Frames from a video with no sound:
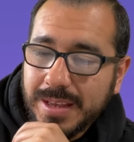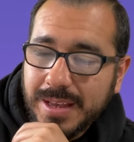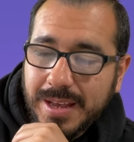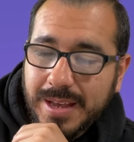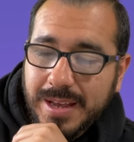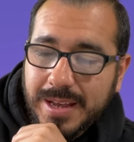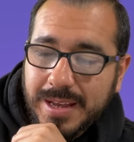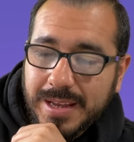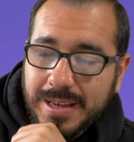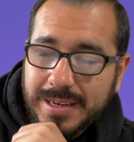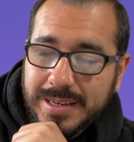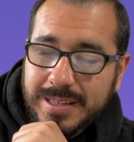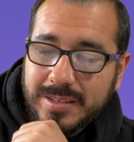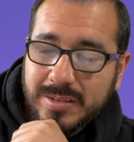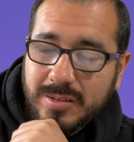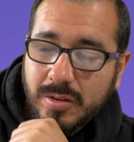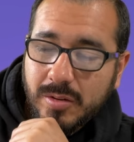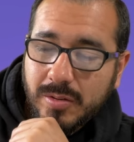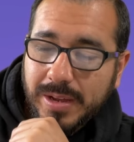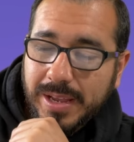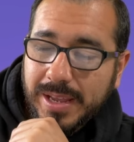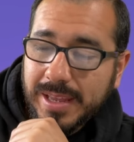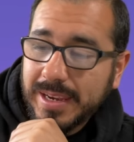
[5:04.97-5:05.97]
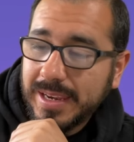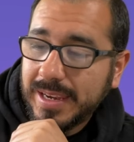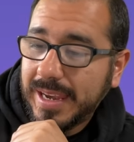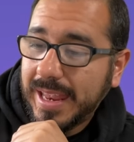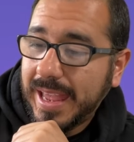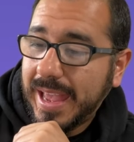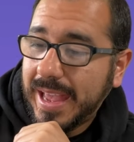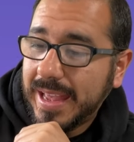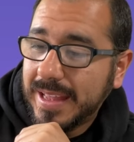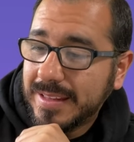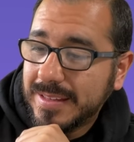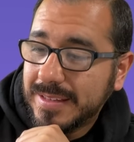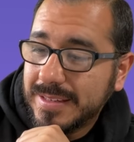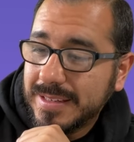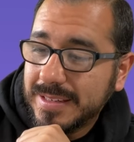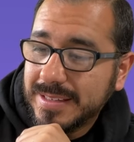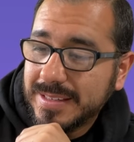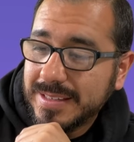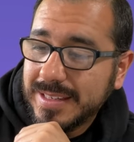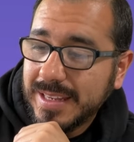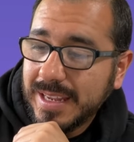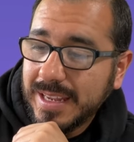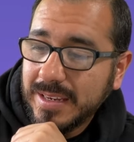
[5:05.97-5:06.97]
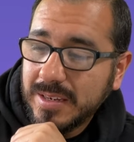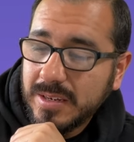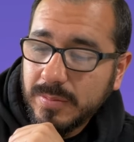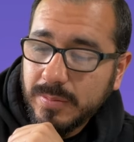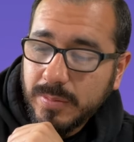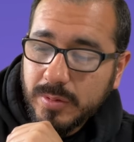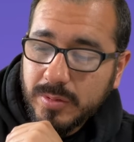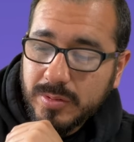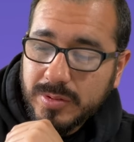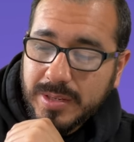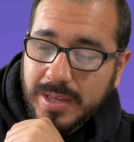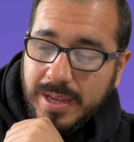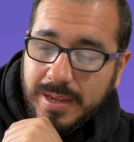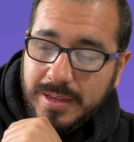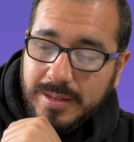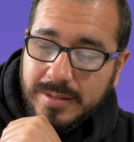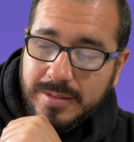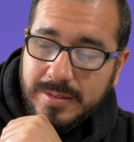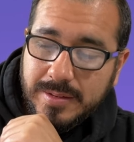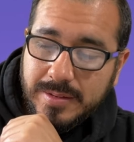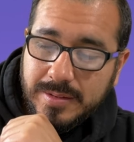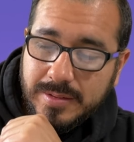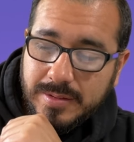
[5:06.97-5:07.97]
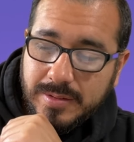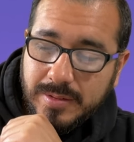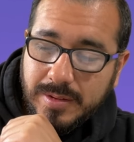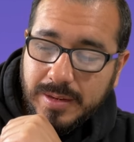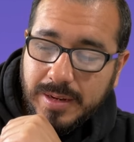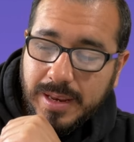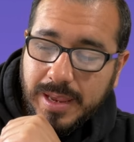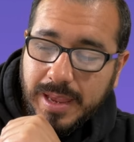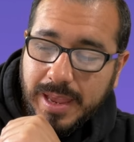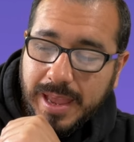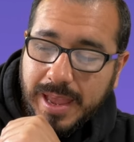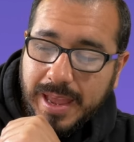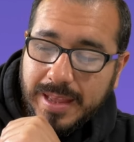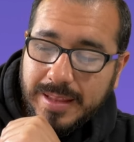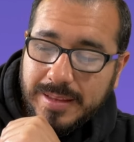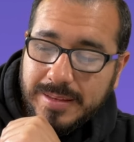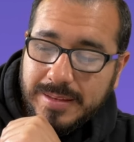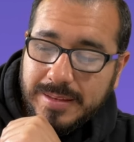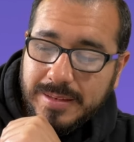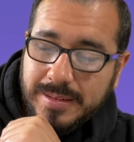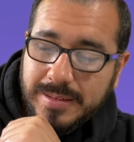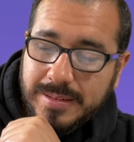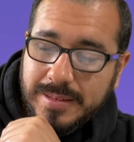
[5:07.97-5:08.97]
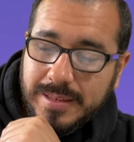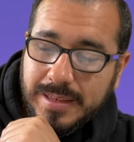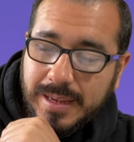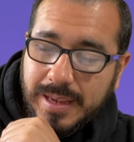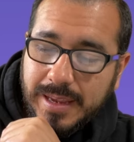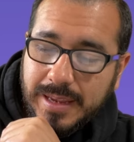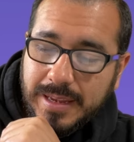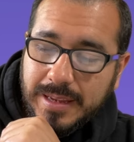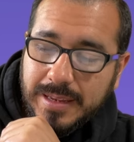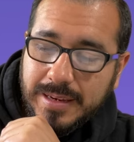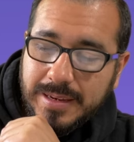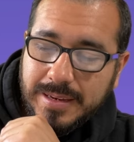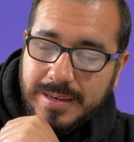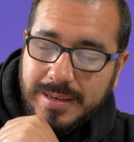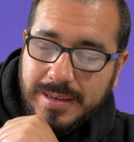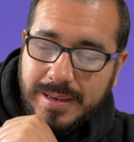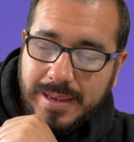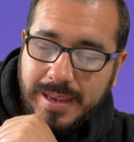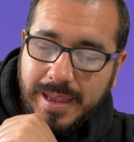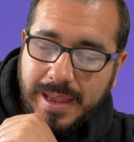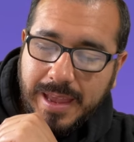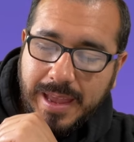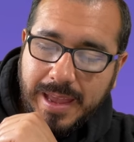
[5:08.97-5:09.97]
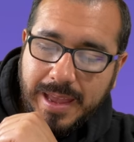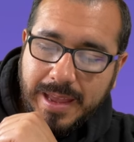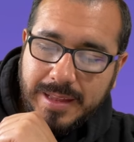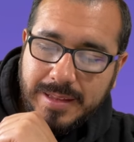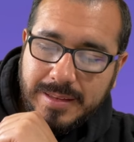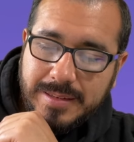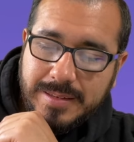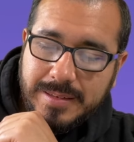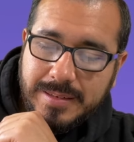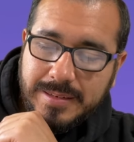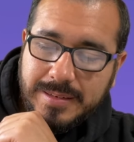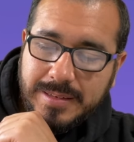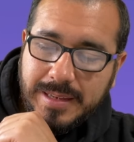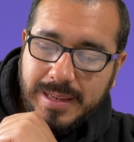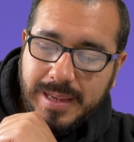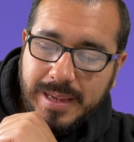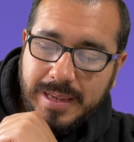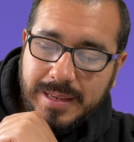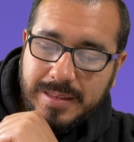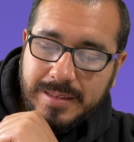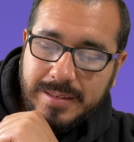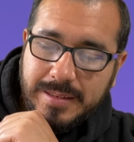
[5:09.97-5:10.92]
Uh, let's go ahead and add 68 to both sides. So I'm gonna add 68 at 68.